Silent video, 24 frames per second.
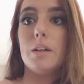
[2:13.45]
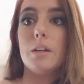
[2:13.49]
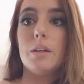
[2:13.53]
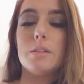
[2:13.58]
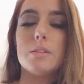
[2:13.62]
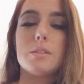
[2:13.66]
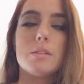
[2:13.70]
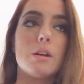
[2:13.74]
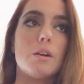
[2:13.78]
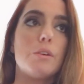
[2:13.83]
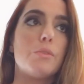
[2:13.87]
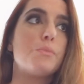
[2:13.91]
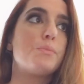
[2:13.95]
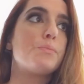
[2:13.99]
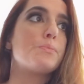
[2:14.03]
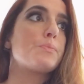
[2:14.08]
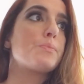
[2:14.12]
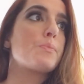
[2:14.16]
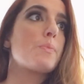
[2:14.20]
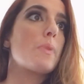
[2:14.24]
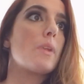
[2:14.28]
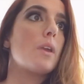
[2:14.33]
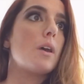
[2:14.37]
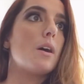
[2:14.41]
So
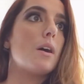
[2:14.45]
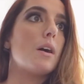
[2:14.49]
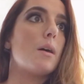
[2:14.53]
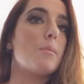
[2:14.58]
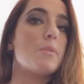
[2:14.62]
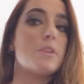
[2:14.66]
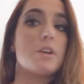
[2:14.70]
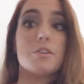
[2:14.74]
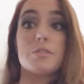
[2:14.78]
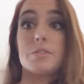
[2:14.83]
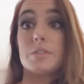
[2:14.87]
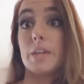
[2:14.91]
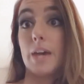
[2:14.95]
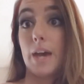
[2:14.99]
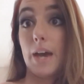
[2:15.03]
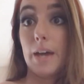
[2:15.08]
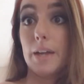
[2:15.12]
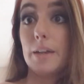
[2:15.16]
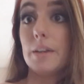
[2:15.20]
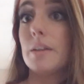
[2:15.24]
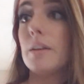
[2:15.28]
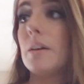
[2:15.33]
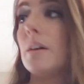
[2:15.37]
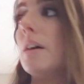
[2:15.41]
there's
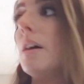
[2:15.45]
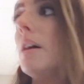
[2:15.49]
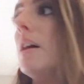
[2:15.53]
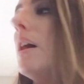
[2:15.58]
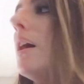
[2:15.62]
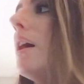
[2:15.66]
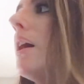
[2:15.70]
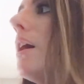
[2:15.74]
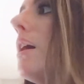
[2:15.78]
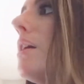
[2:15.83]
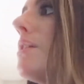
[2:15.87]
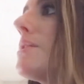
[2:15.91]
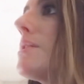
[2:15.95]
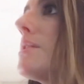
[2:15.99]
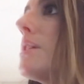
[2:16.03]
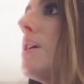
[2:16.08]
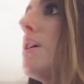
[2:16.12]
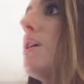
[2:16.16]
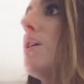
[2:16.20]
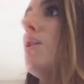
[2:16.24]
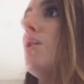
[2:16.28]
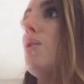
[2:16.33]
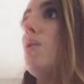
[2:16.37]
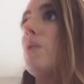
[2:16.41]
that.
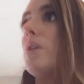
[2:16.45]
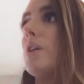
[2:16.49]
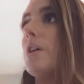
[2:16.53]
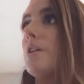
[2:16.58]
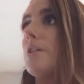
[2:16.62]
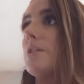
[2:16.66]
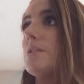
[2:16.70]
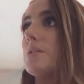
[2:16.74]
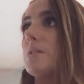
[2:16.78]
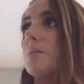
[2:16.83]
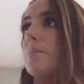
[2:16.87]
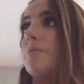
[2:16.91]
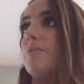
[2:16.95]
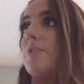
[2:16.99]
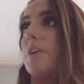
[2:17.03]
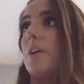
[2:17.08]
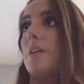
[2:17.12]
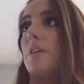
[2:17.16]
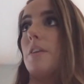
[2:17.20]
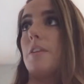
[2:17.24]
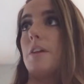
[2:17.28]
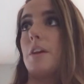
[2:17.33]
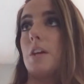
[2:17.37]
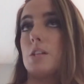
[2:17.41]
Also, some
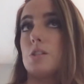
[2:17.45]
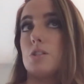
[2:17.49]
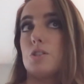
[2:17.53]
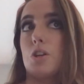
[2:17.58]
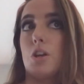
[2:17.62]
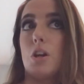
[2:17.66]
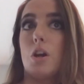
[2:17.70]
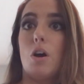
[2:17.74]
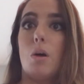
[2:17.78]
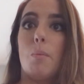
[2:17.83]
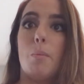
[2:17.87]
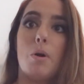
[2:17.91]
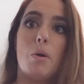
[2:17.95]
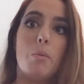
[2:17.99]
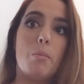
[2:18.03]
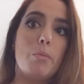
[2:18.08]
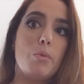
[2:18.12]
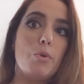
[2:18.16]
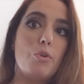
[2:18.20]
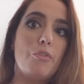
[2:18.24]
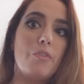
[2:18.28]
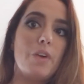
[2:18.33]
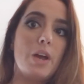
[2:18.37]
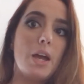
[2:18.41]
fun things to know about
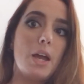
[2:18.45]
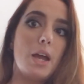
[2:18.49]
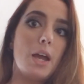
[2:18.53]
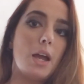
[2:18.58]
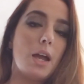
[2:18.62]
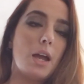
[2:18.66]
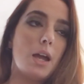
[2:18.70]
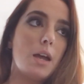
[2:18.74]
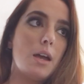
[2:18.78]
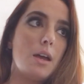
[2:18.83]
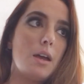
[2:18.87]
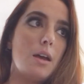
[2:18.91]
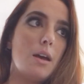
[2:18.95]
moving.